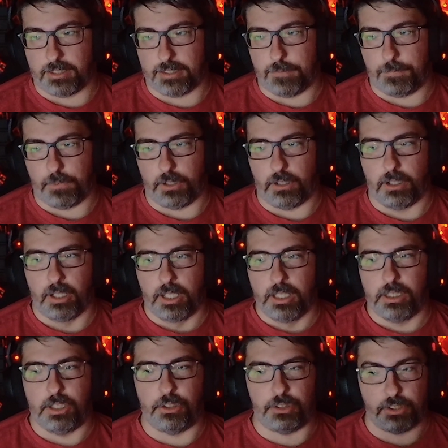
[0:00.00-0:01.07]
except for
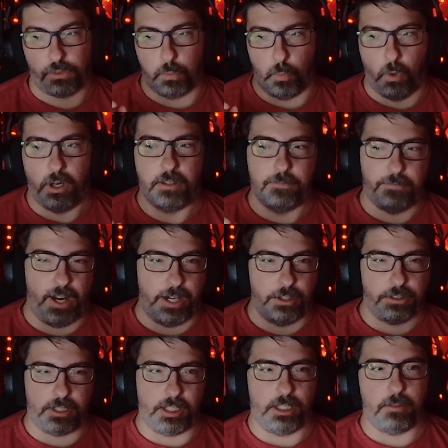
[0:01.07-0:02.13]
they're just one
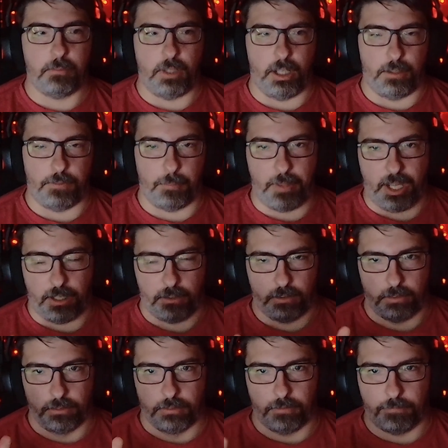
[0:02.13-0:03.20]
fire team of
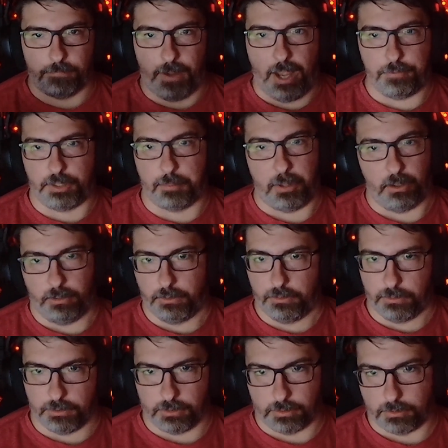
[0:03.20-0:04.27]
about 5
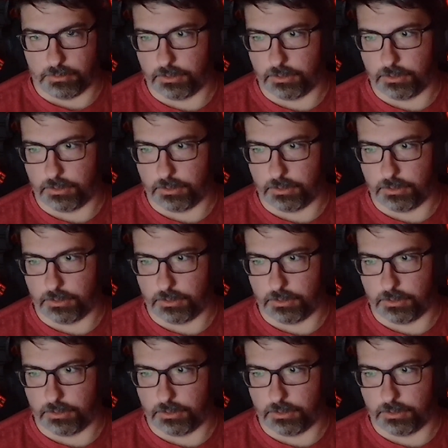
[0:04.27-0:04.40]
Spartans.